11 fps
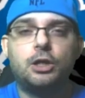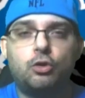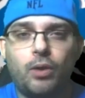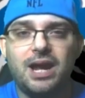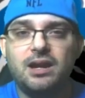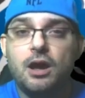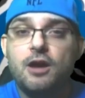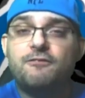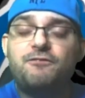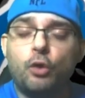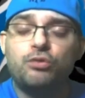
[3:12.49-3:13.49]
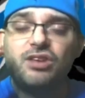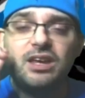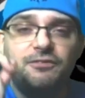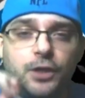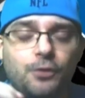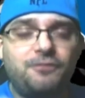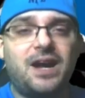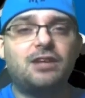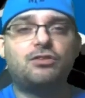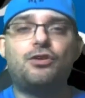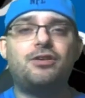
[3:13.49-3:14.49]
grade. Folks, if you've
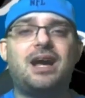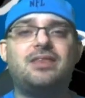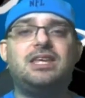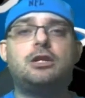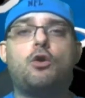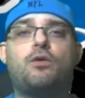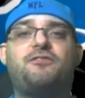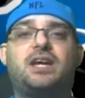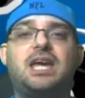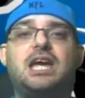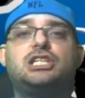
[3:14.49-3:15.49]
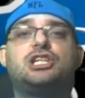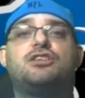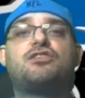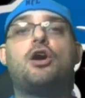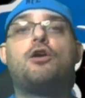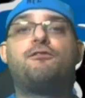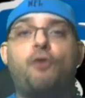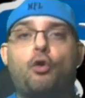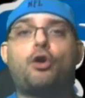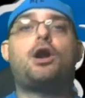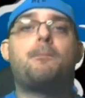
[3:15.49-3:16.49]
not turned on the notifications
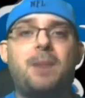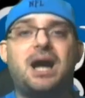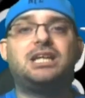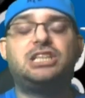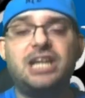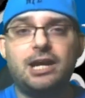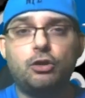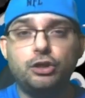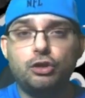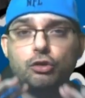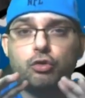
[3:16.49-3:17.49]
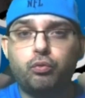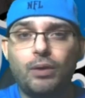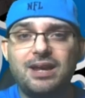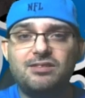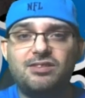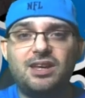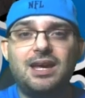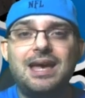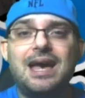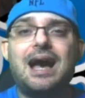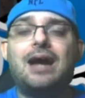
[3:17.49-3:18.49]
for my channel, you're crazy.
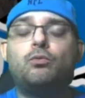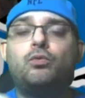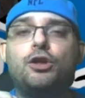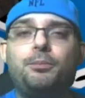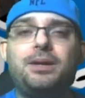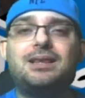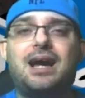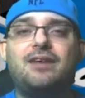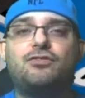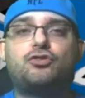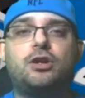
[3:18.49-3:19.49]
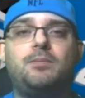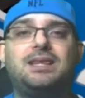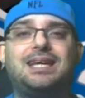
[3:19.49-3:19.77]
I will be live streaming the